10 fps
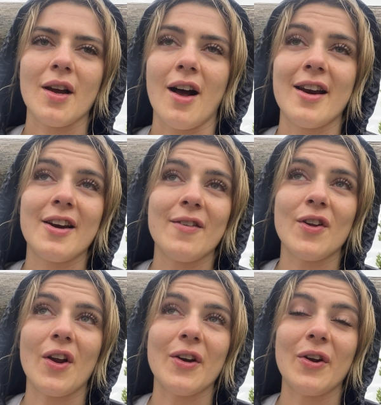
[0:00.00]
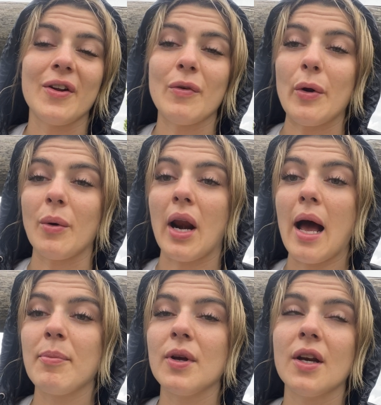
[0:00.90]
I don't even I don't even know what
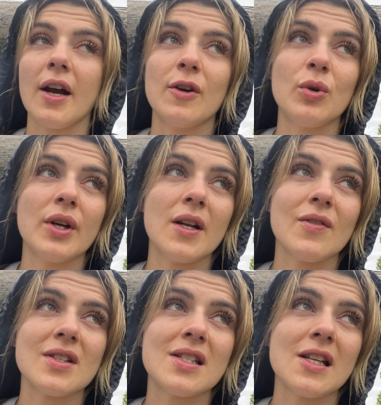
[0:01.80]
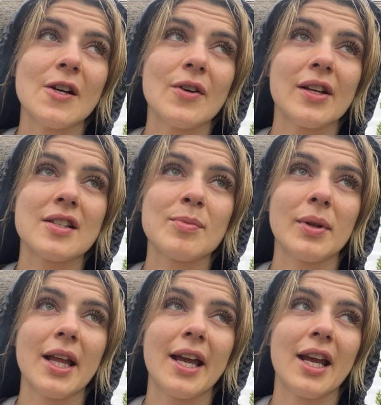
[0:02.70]
happened. I couldn't even sit here and
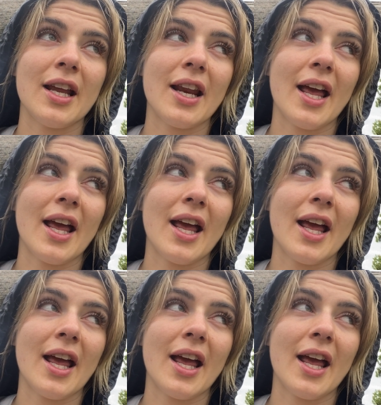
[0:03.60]
explain